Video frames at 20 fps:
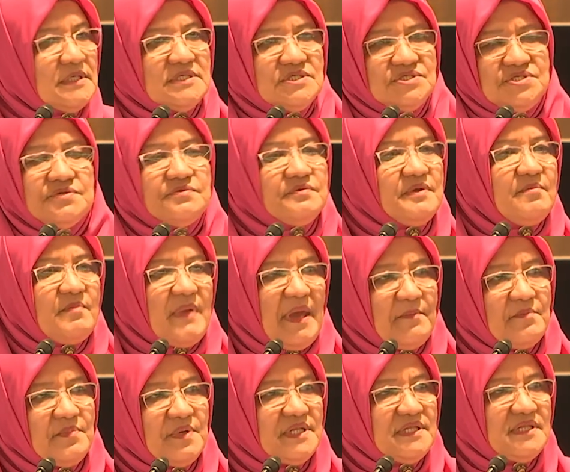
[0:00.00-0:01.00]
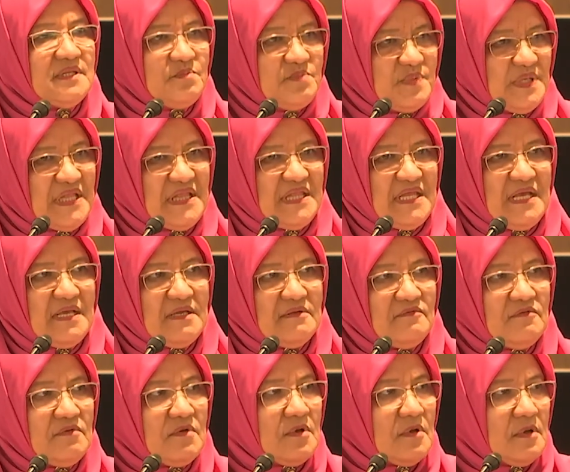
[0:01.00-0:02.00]
She remembered the
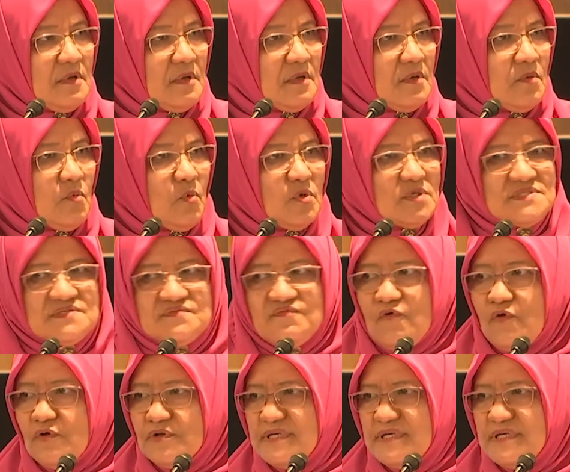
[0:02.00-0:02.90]
beating was for